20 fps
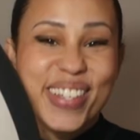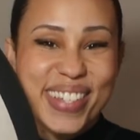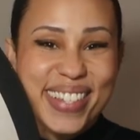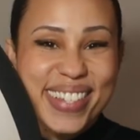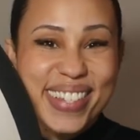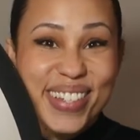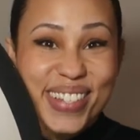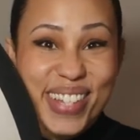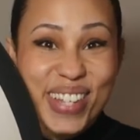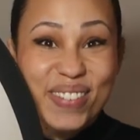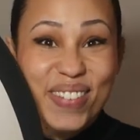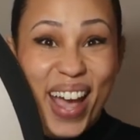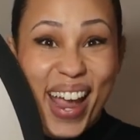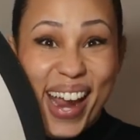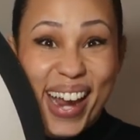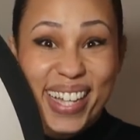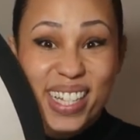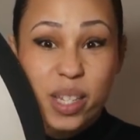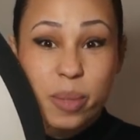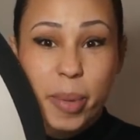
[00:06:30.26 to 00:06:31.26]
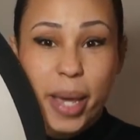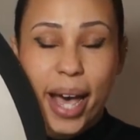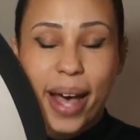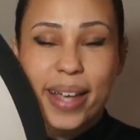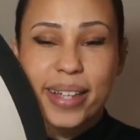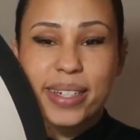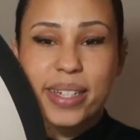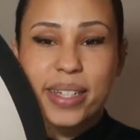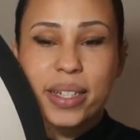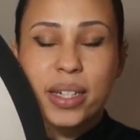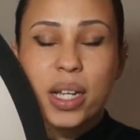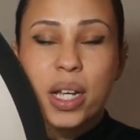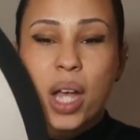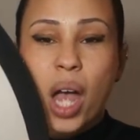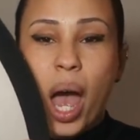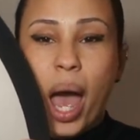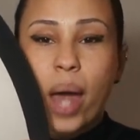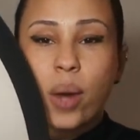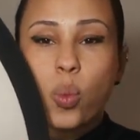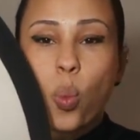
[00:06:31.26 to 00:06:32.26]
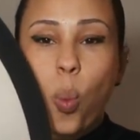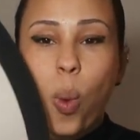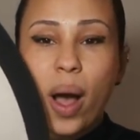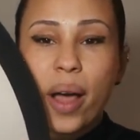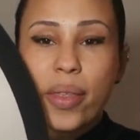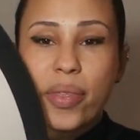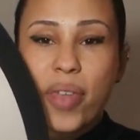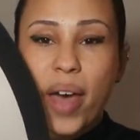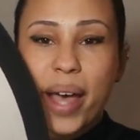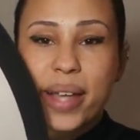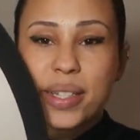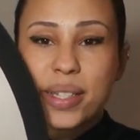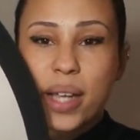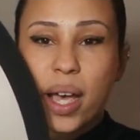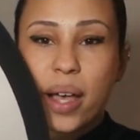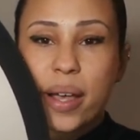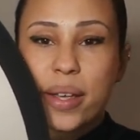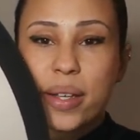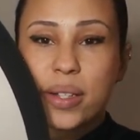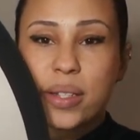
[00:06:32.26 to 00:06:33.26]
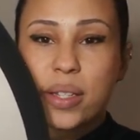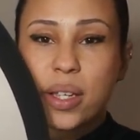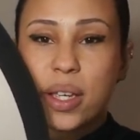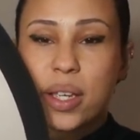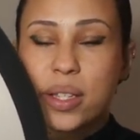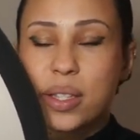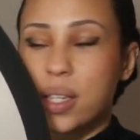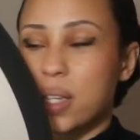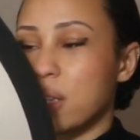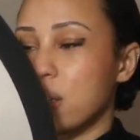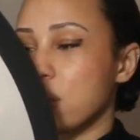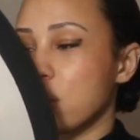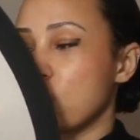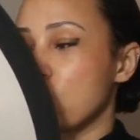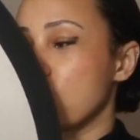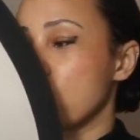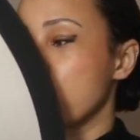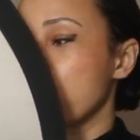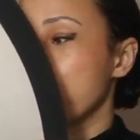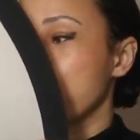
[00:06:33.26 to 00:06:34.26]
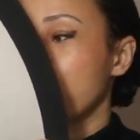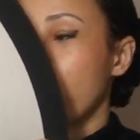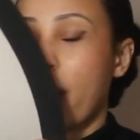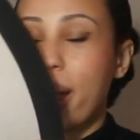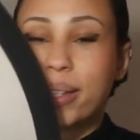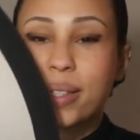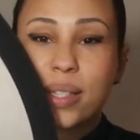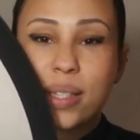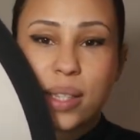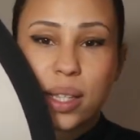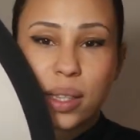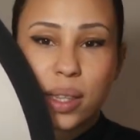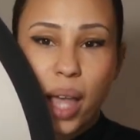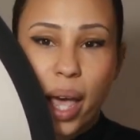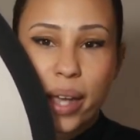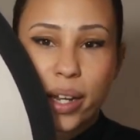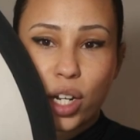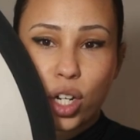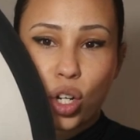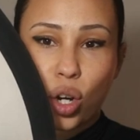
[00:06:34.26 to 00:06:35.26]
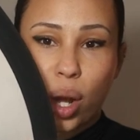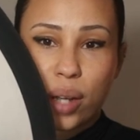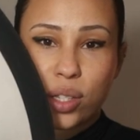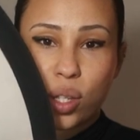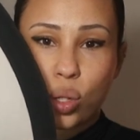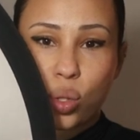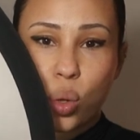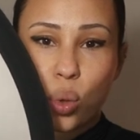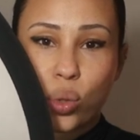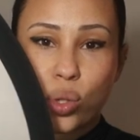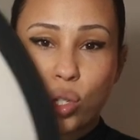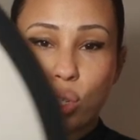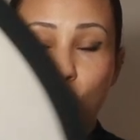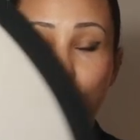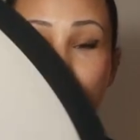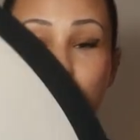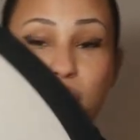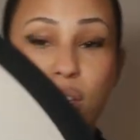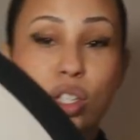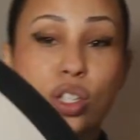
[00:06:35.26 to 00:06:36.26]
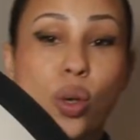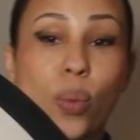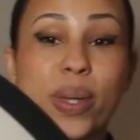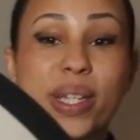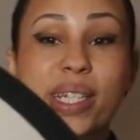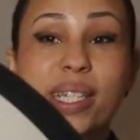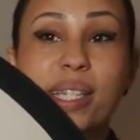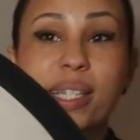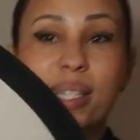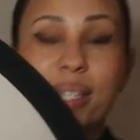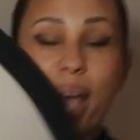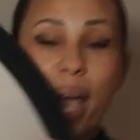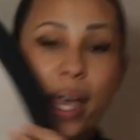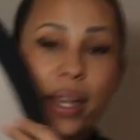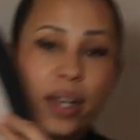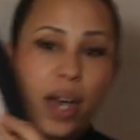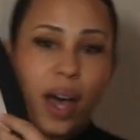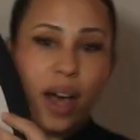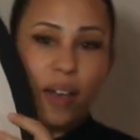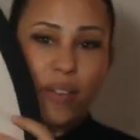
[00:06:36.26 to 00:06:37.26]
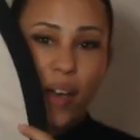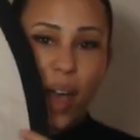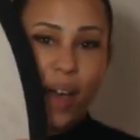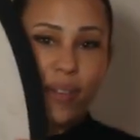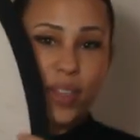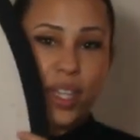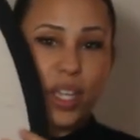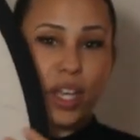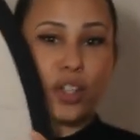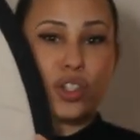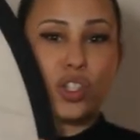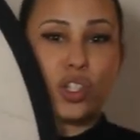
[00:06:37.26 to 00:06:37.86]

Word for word: so you can still see my hands behind it, and what that does is it spreads the light across this whole surface. So instead of having a